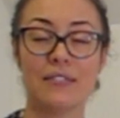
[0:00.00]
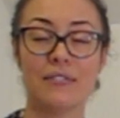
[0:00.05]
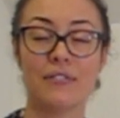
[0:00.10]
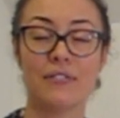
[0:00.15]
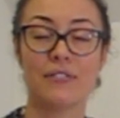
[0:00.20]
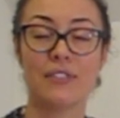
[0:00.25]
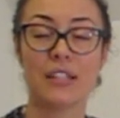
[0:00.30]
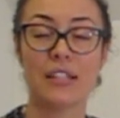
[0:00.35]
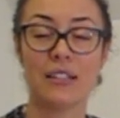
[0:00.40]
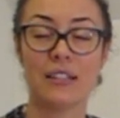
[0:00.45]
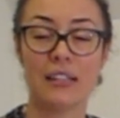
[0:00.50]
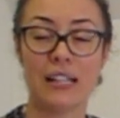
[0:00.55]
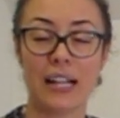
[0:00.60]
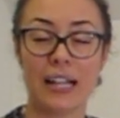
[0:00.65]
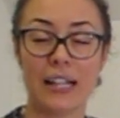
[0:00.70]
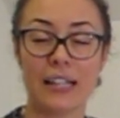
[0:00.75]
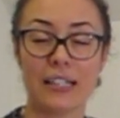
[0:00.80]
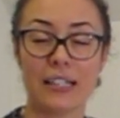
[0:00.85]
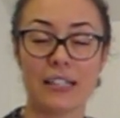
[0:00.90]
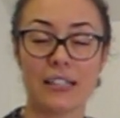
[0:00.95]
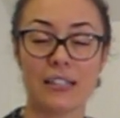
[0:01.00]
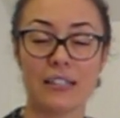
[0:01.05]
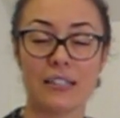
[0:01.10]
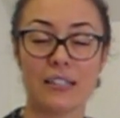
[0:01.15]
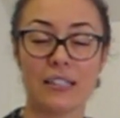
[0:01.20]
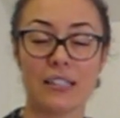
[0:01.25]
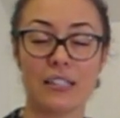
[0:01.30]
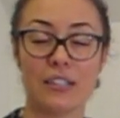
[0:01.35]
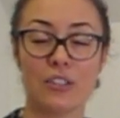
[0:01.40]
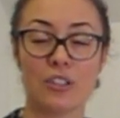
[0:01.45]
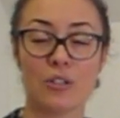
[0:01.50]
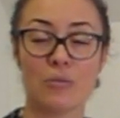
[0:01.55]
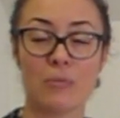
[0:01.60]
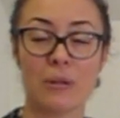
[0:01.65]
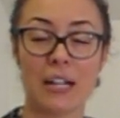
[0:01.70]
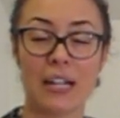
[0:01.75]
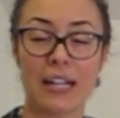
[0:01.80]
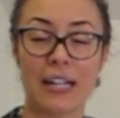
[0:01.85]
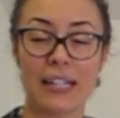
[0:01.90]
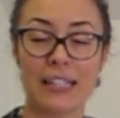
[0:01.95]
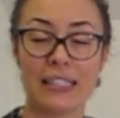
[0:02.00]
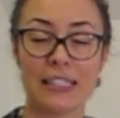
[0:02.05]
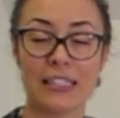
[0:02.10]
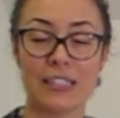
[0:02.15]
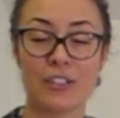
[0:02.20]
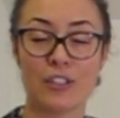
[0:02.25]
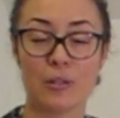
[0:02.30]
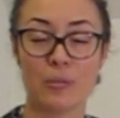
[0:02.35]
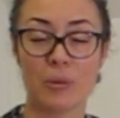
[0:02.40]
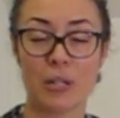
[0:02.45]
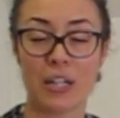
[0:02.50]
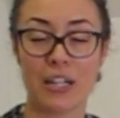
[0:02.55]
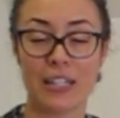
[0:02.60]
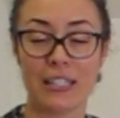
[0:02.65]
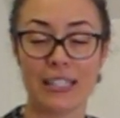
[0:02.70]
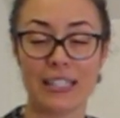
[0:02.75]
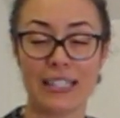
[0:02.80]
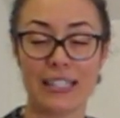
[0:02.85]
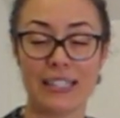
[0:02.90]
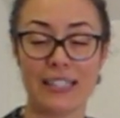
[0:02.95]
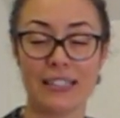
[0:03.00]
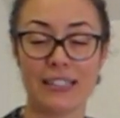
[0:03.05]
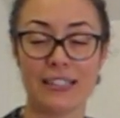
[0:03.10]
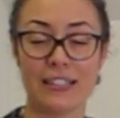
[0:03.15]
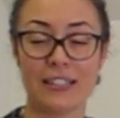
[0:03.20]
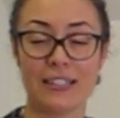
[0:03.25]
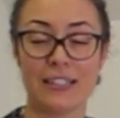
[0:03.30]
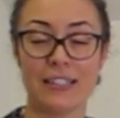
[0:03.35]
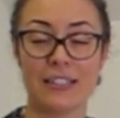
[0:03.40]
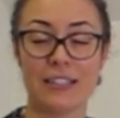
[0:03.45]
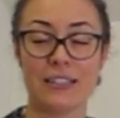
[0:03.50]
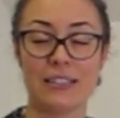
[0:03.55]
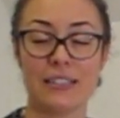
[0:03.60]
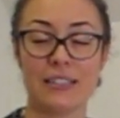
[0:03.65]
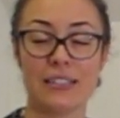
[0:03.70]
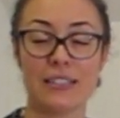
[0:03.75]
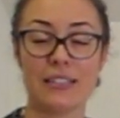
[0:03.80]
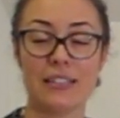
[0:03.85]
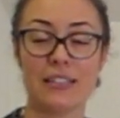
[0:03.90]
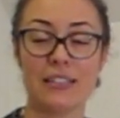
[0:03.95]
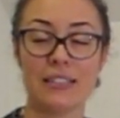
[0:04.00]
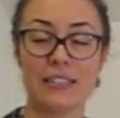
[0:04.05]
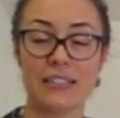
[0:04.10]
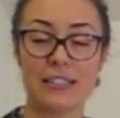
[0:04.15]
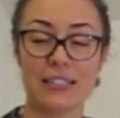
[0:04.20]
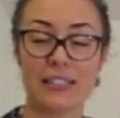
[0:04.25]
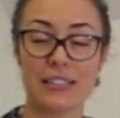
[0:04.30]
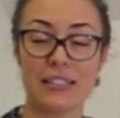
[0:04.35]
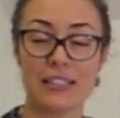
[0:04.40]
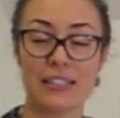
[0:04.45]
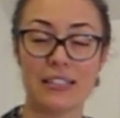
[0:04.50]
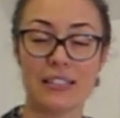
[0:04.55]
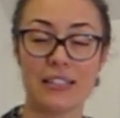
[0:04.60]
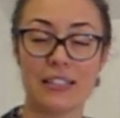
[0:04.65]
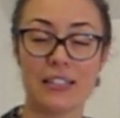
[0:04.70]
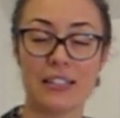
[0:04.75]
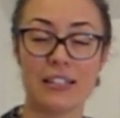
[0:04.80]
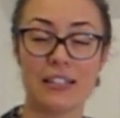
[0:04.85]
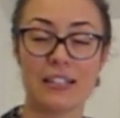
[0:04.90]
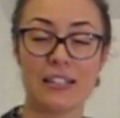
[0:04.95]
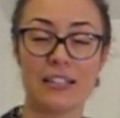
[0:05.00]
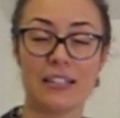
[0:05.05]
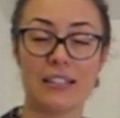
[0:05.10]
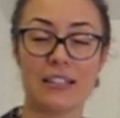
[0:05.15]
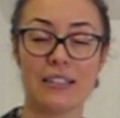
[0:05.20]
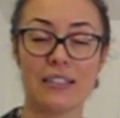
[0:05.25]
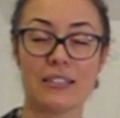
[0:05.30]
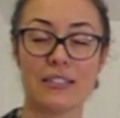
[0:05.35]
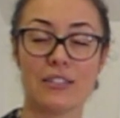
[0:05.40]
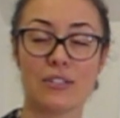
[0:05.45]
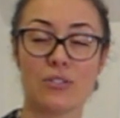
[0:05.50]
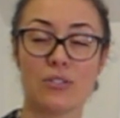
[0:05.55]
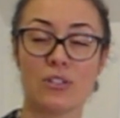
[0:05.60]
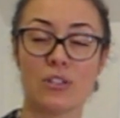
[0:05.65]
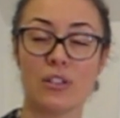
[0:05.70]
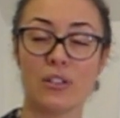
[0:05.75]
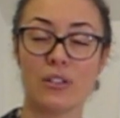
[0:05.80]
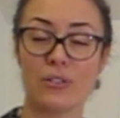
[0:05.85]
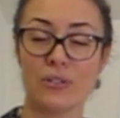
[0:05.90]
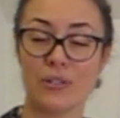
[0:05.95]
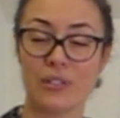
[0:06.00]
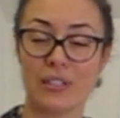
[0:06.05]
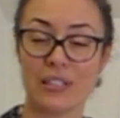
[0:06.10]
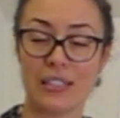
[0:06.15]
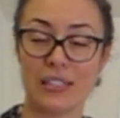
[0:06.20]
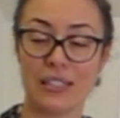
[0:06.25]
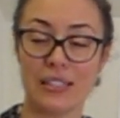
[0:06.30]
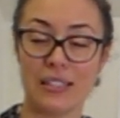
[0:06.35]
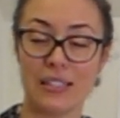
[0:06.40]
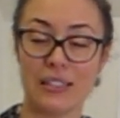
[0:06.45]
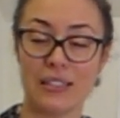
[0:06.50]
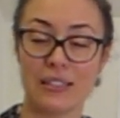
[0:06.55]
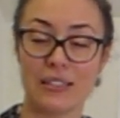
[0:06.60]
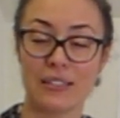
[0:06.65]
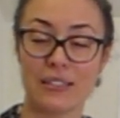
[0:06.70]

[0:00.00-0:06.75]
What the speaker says: it feel like in your mind and your body to listen so closely?